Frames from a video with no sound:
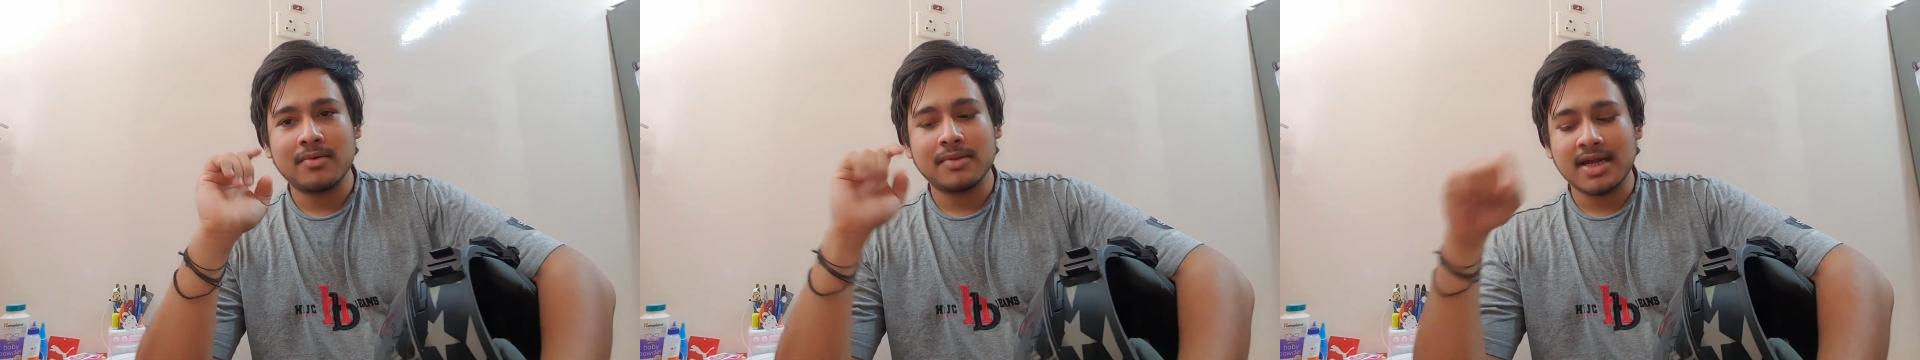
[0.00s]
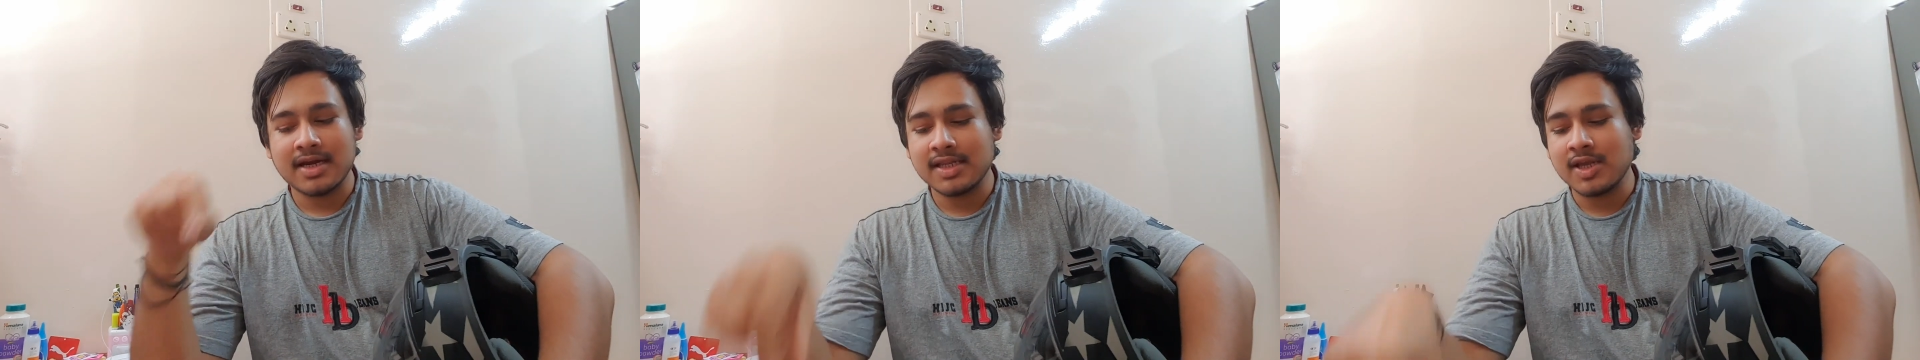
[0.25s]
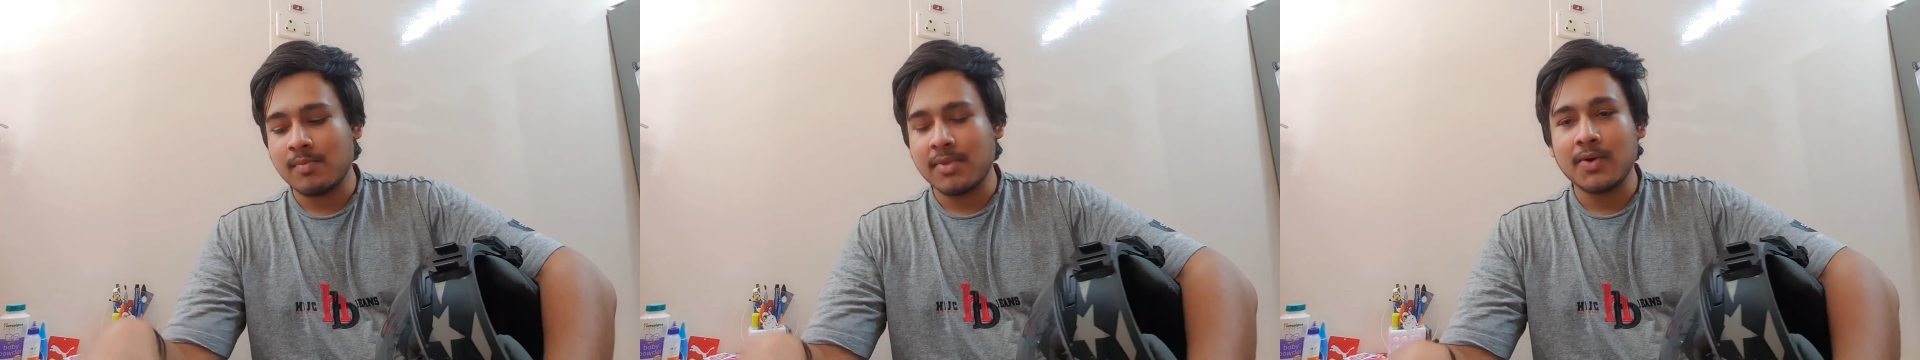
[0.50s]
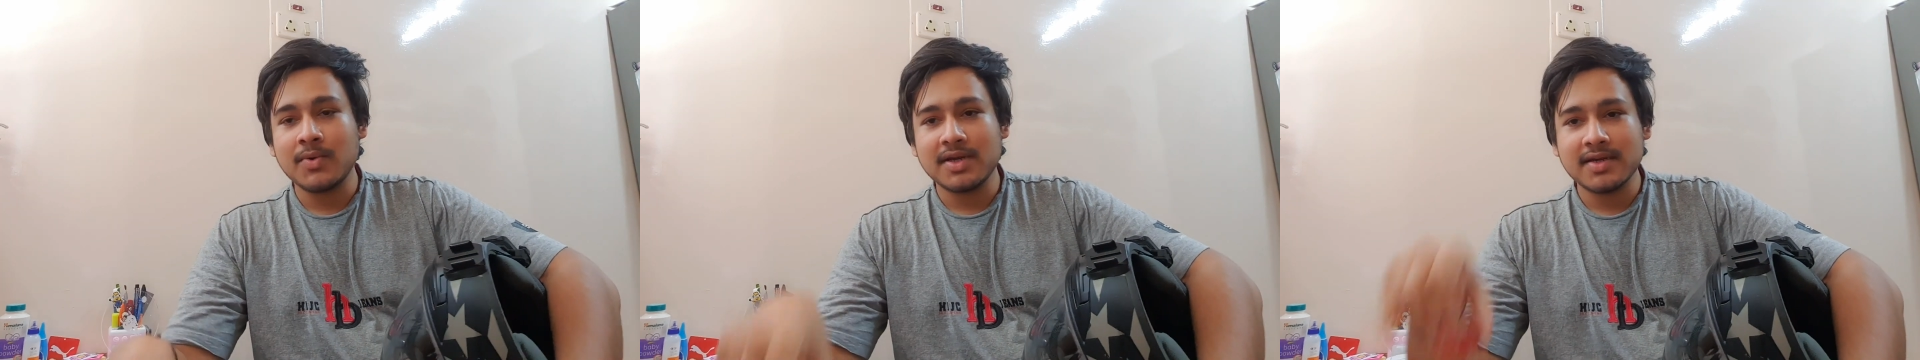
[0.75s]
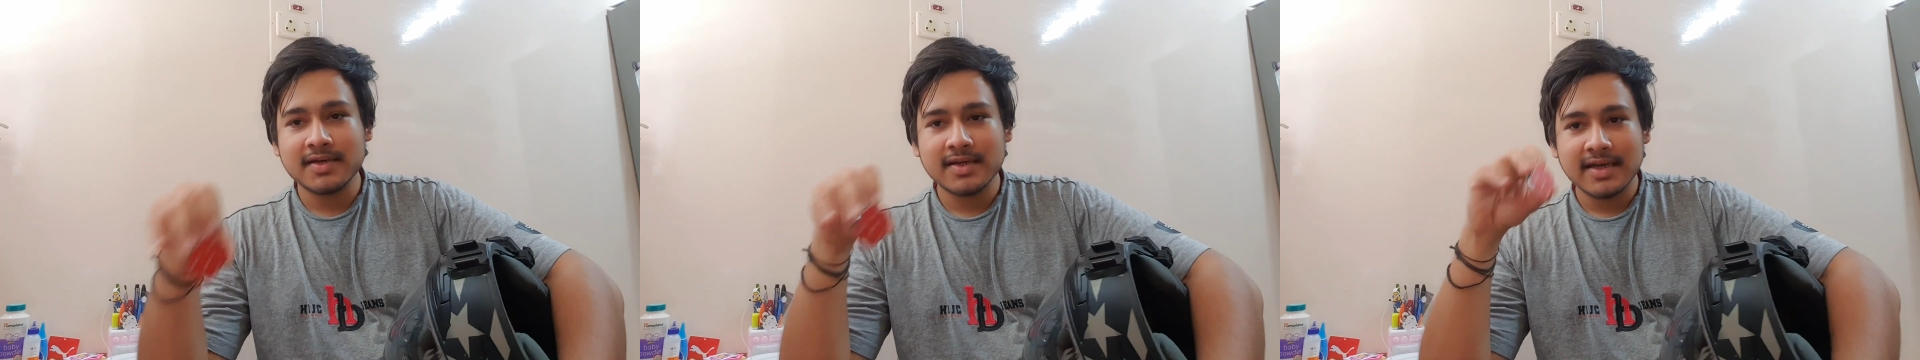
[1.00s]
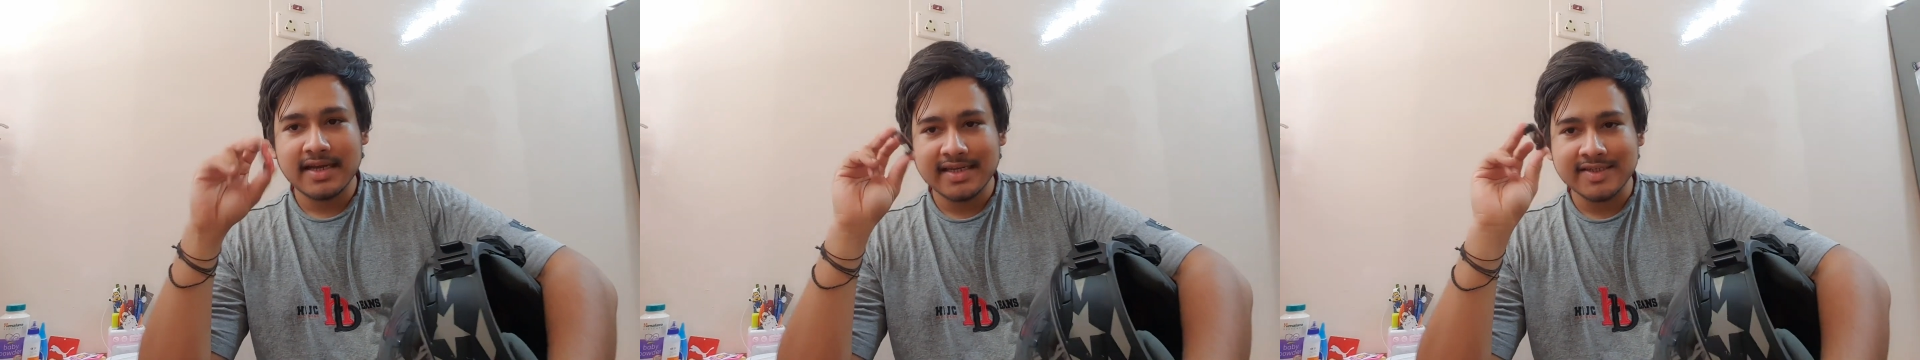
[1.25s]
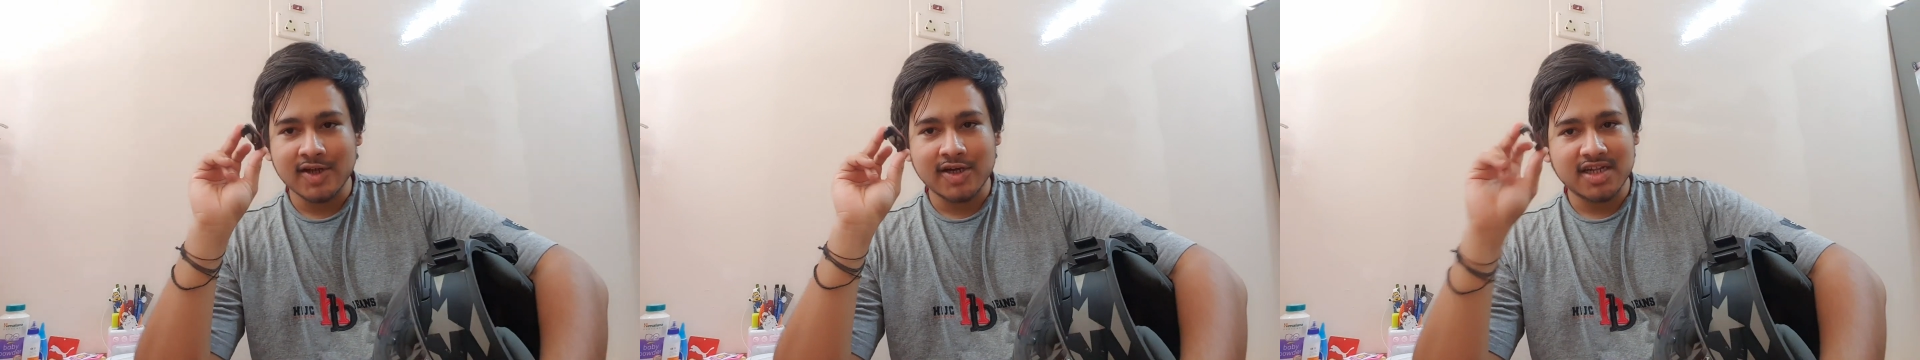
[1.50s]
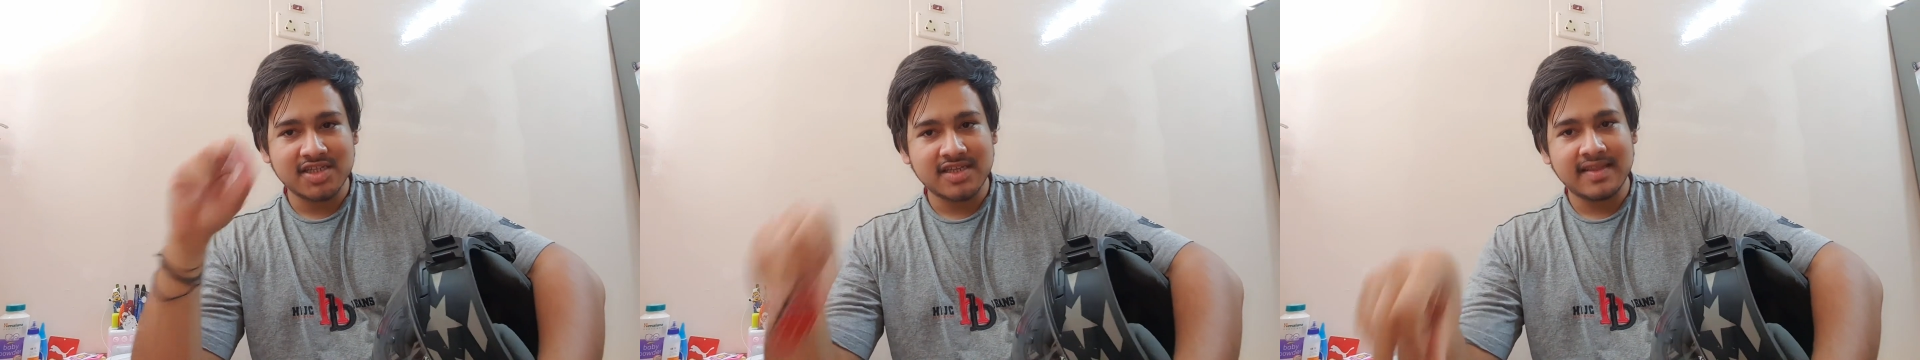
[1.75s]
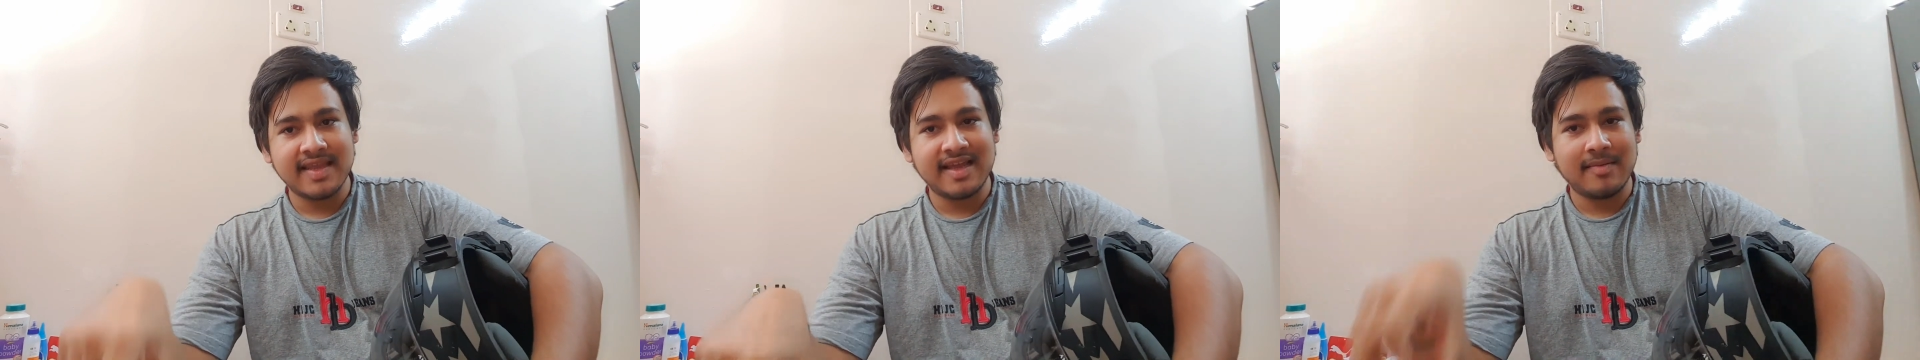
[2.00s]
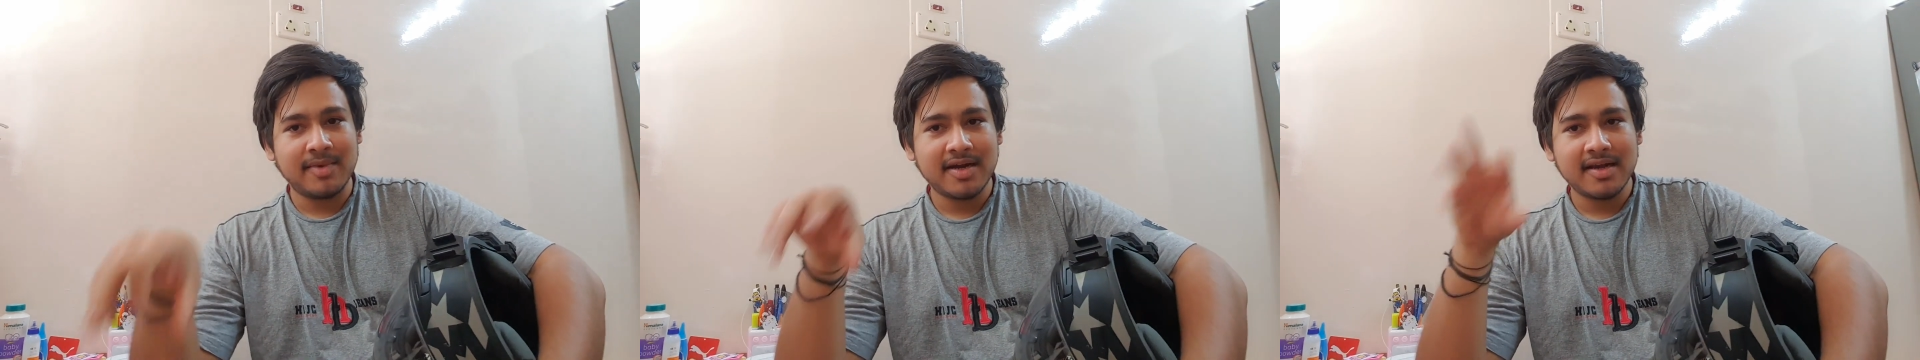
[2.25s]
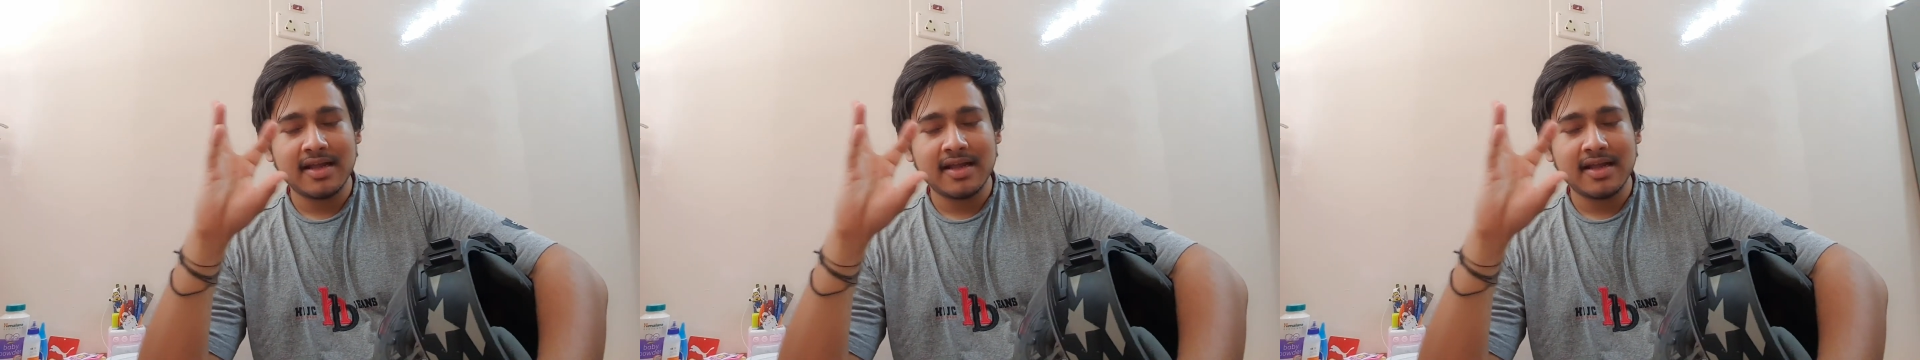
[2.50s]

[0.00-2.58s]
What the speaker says: that the mount is not touching the helmet,